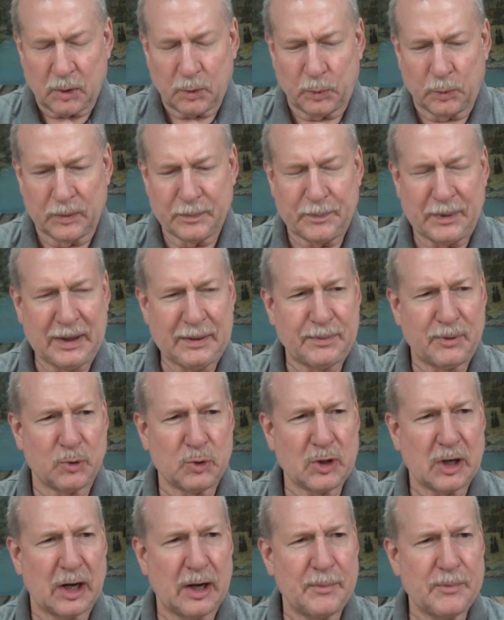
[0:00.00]
When people
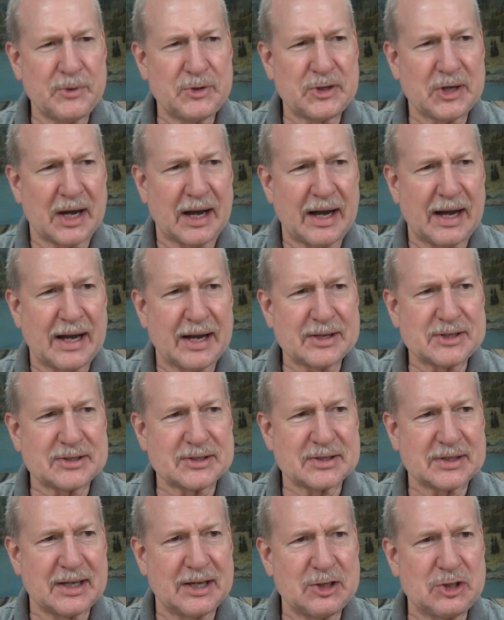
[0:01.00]
come to
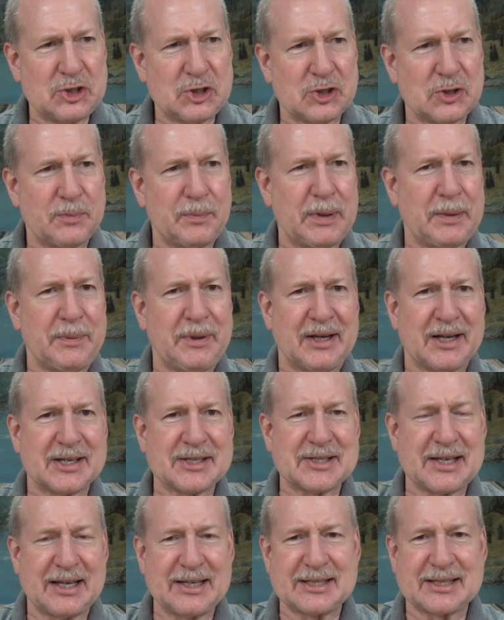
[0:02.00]
us, it should be
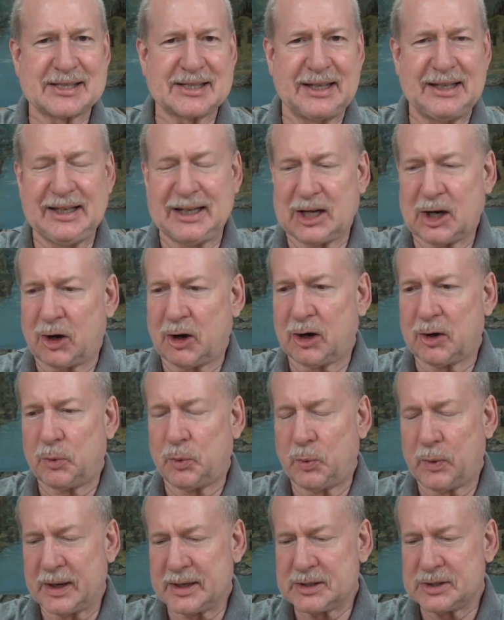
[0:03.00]
because they seek our
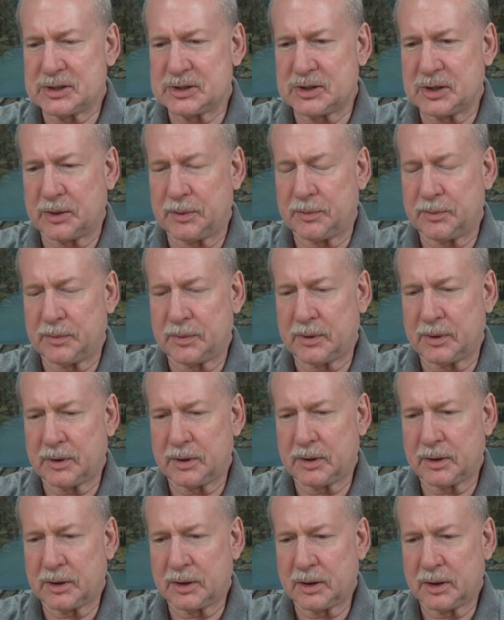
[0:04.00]
wisdom,
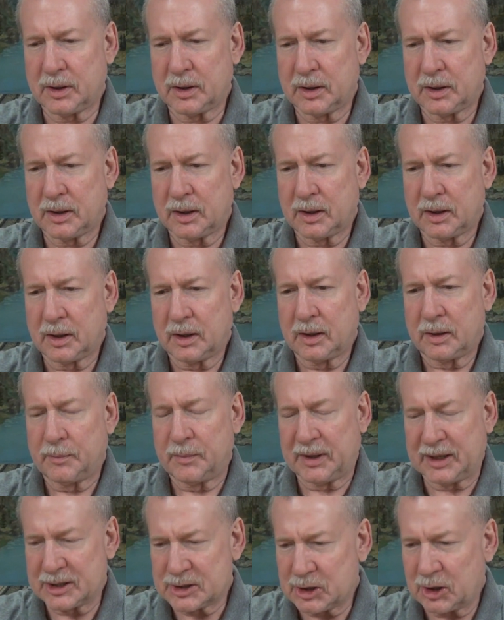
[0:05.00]

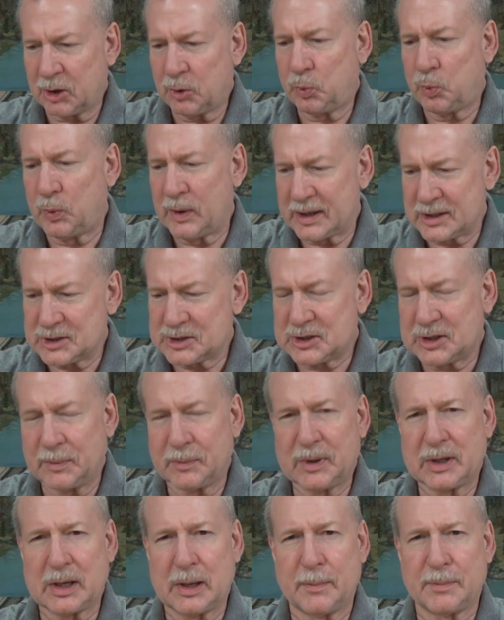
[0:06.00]
because our
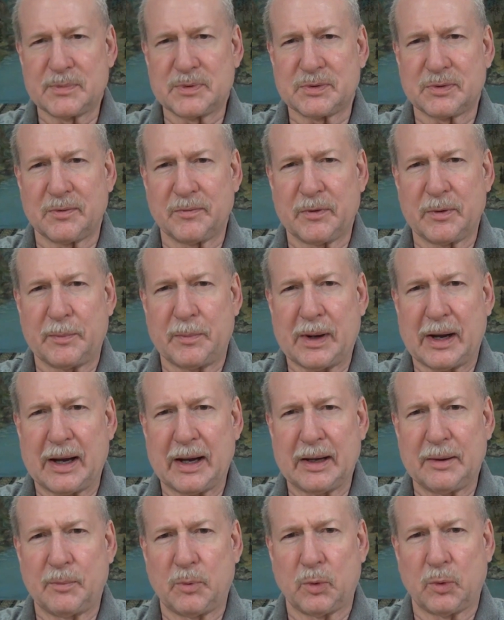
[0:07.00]
wisdom comes from the
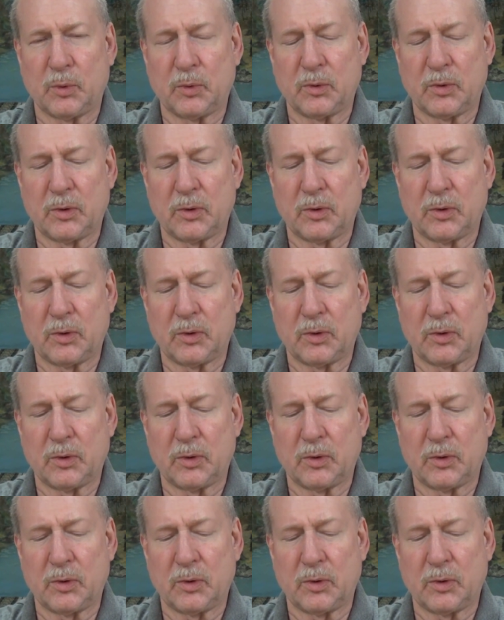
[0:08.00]
Bible.